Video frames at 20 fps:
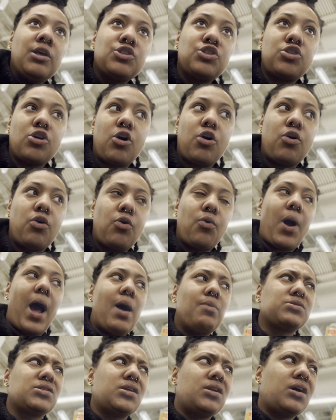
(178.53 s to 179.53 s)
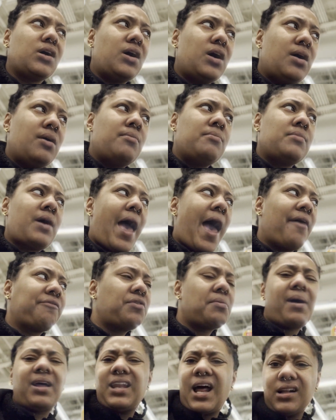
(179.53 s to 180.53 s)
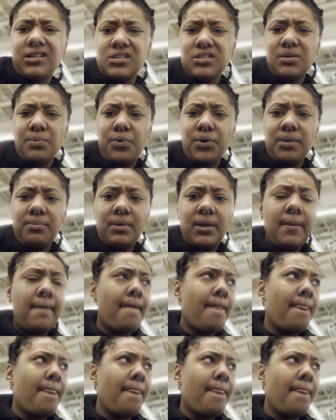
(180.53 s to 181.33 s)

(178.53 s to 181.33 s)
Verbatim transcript: So, I was going to come after my doctor's appointment